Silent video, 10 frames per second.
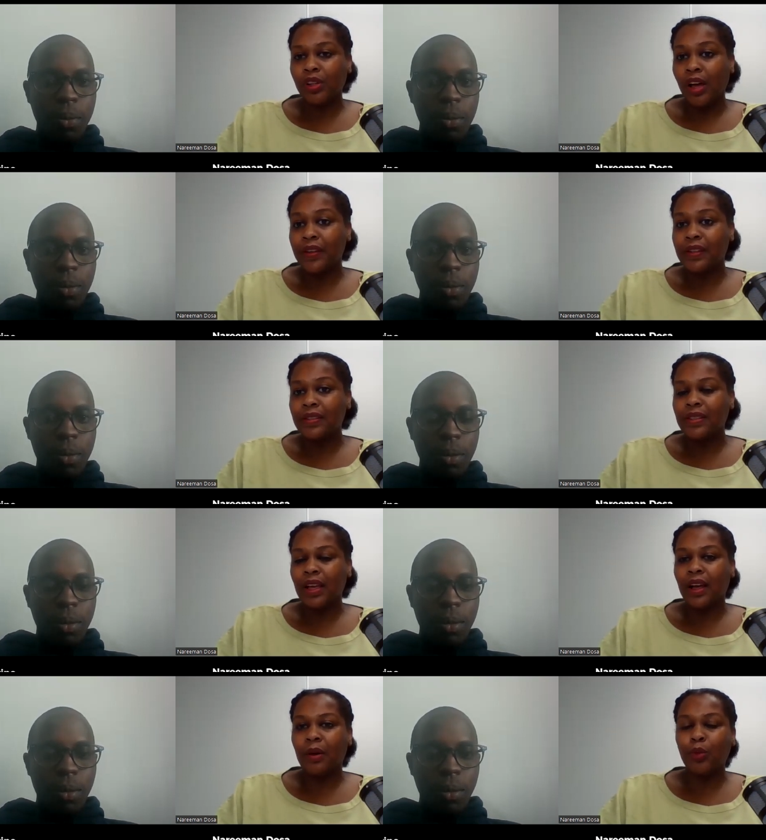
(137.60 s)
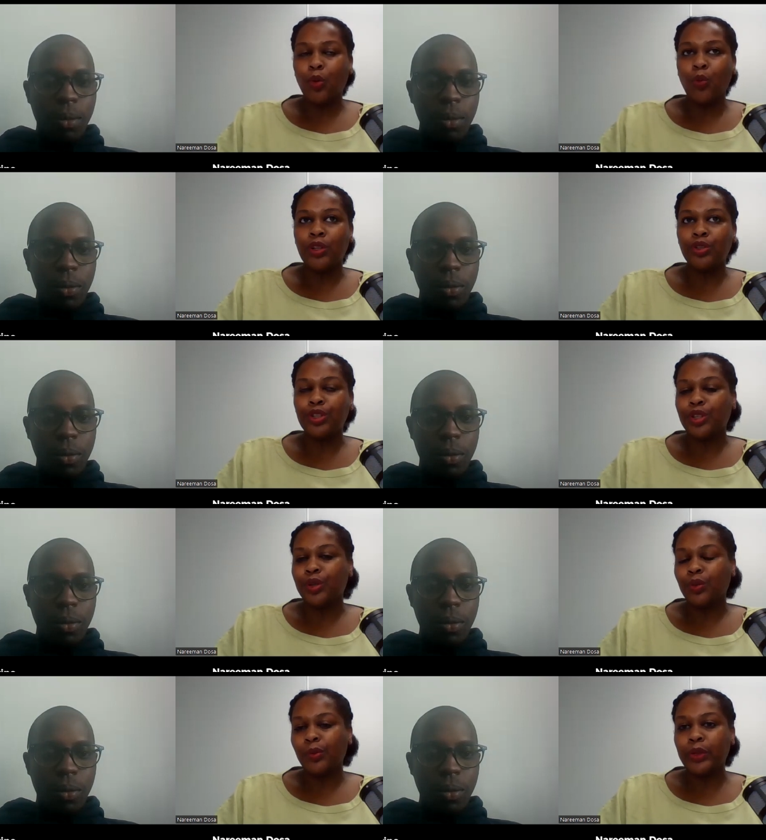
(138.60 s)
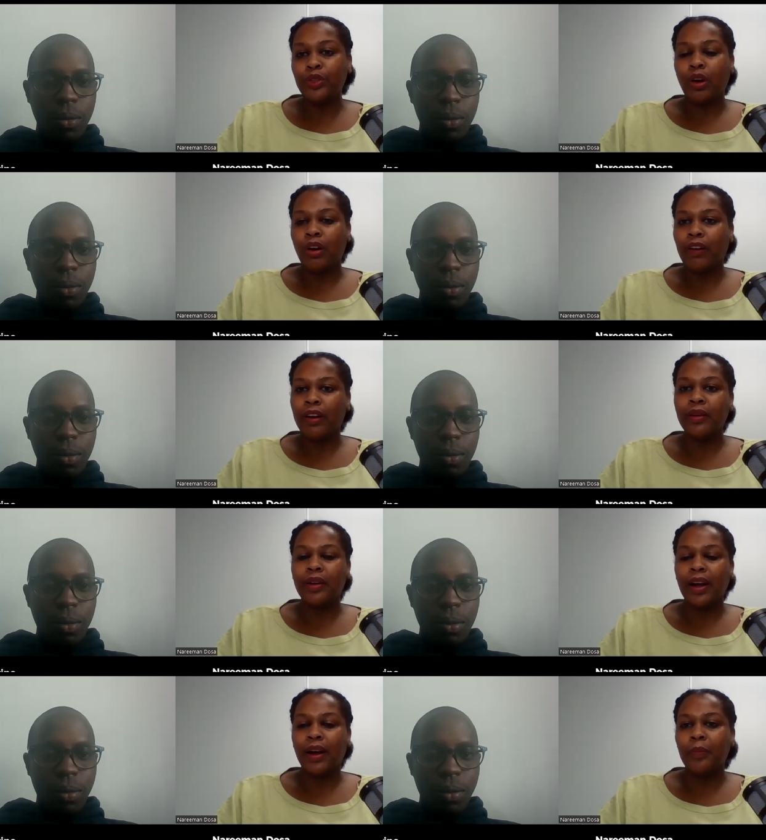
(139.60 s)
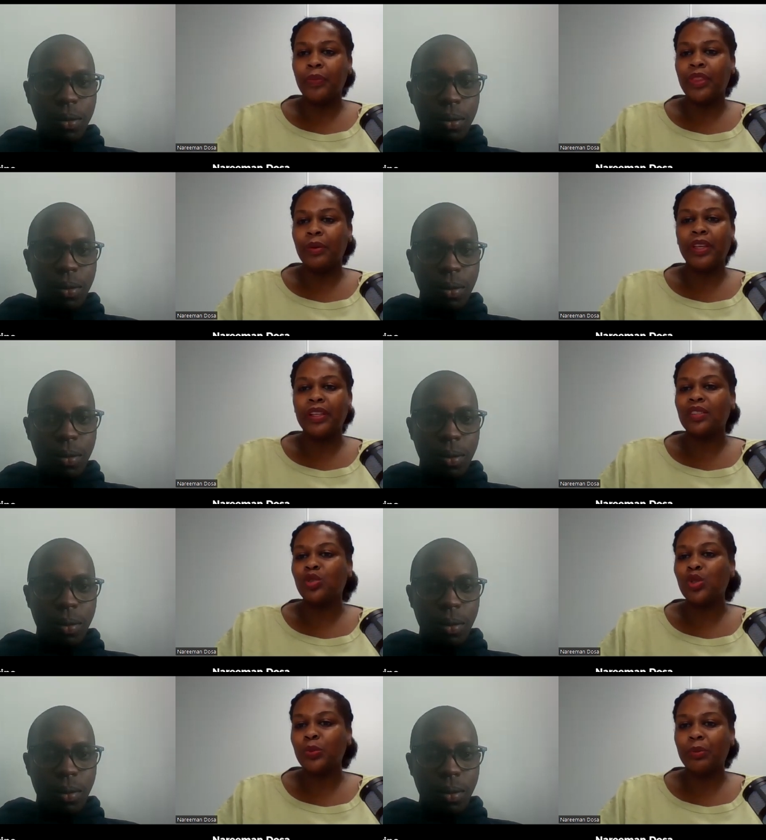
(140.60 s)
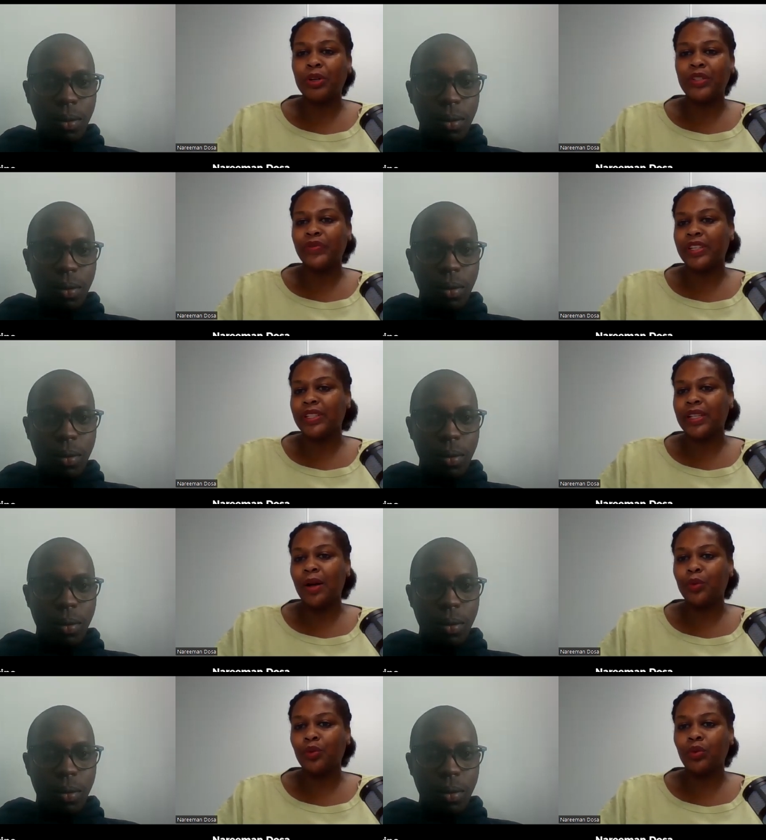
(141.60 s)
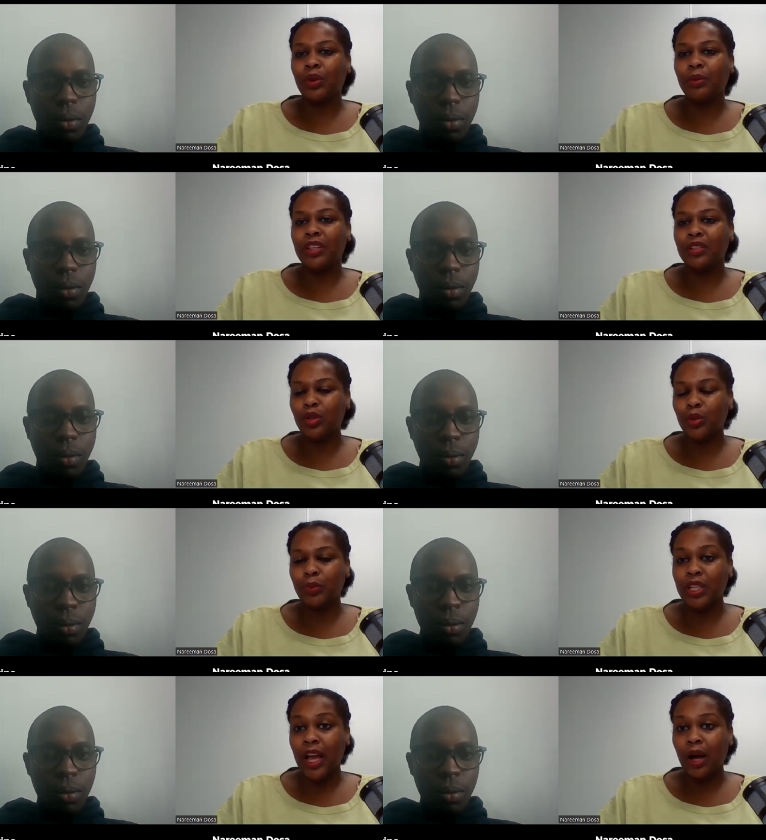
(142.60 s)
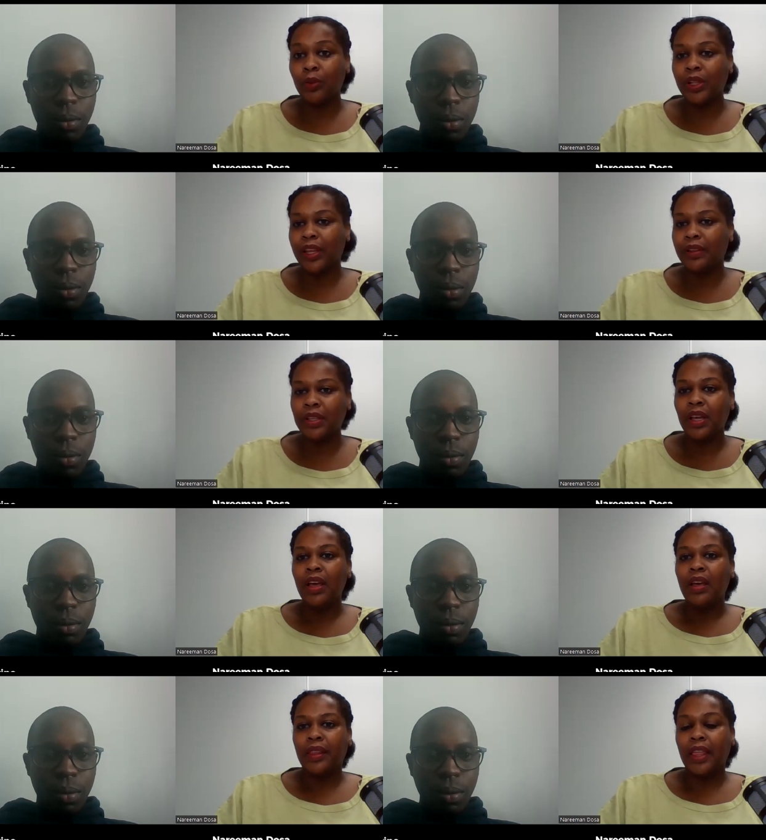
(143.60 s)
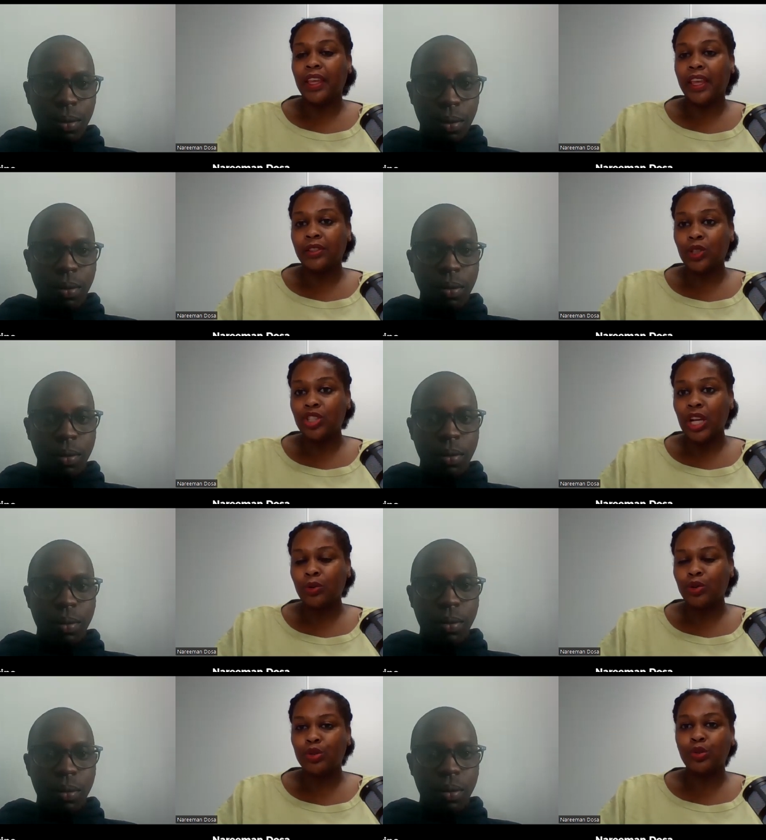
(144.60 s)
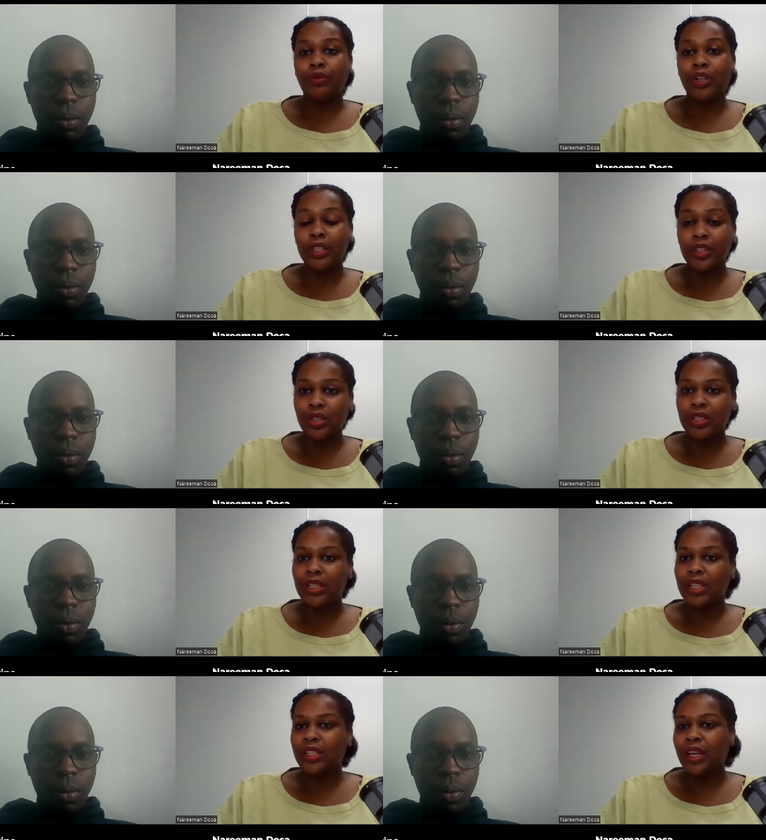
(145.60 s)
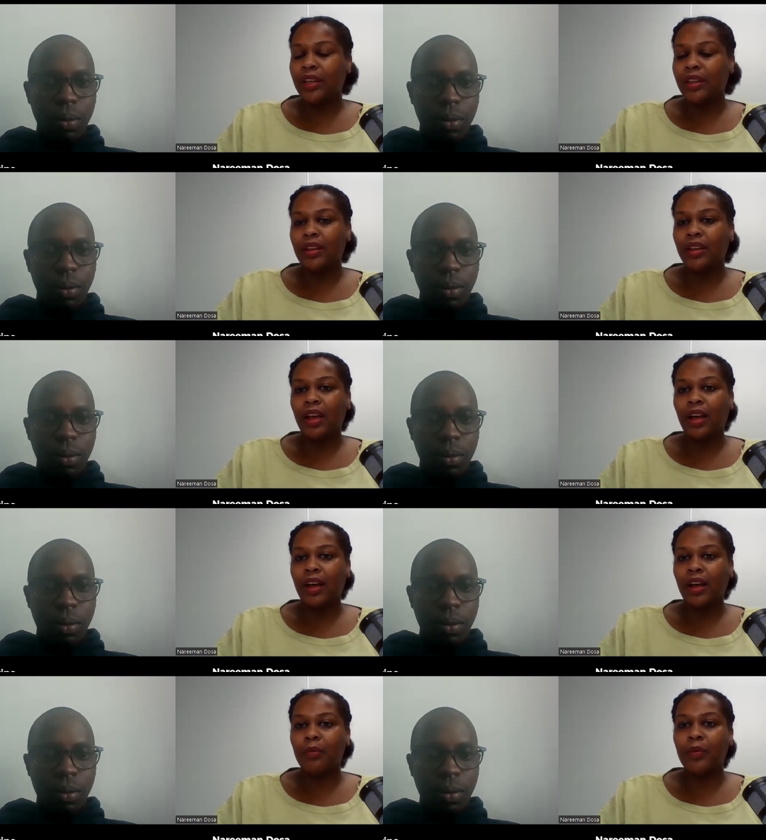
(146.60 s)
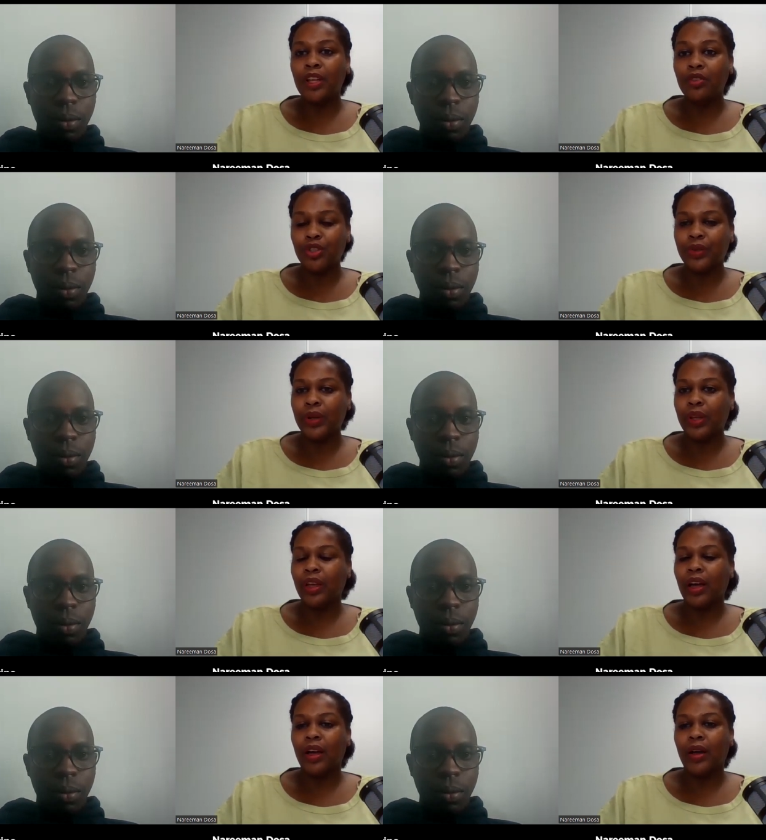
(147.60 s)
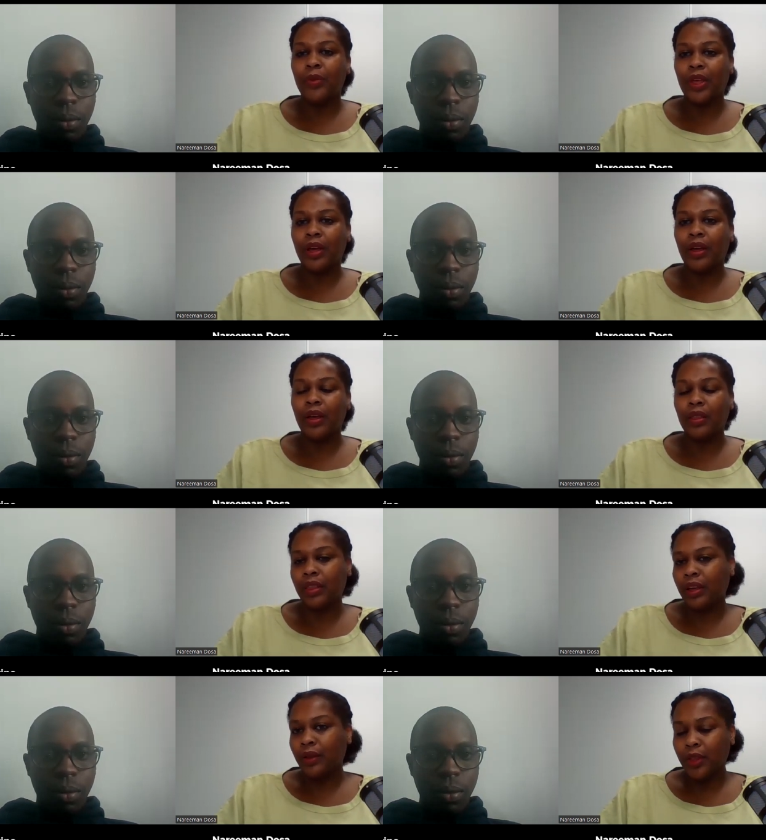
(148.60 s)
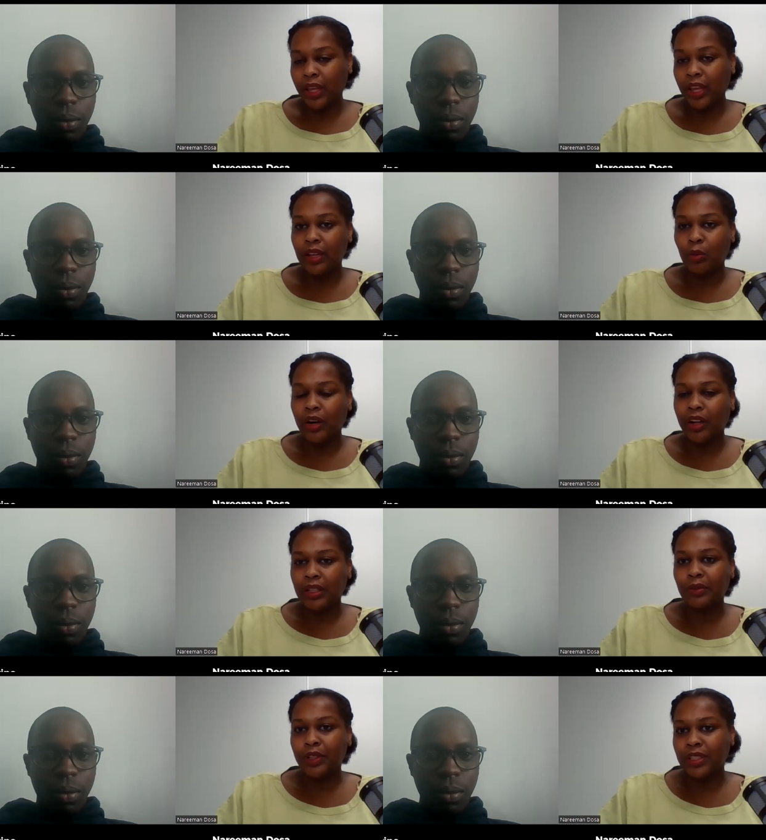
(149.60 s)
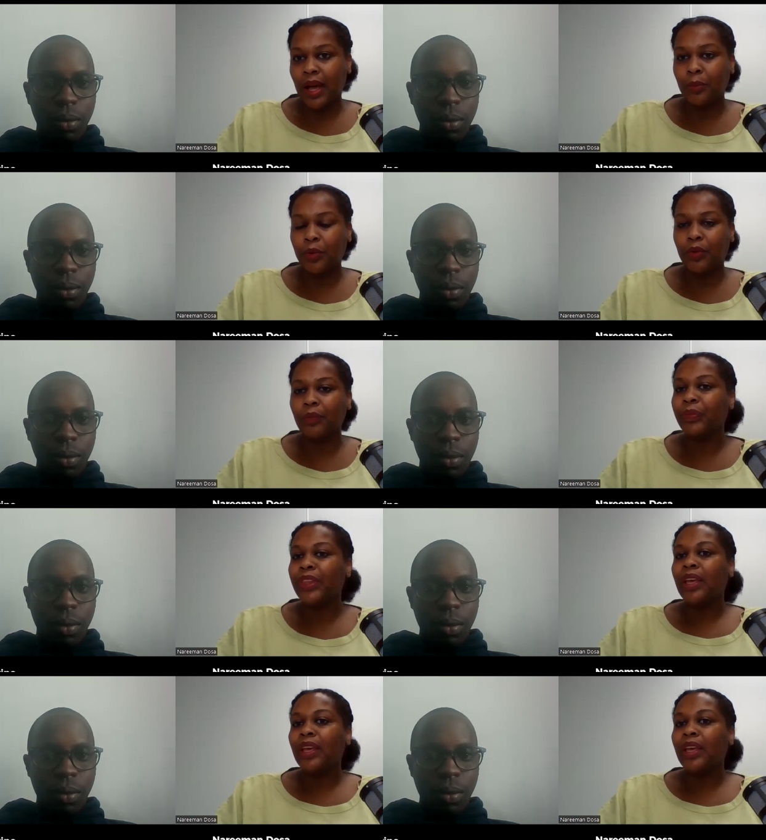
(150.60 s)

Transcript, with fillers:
Speaker 1: clients um, wonder what are um, the biggest newspapers, for example, the biggest media outlets that they can reach out to if they're interested in um, entering uh, the, the the Kenyan market, for example,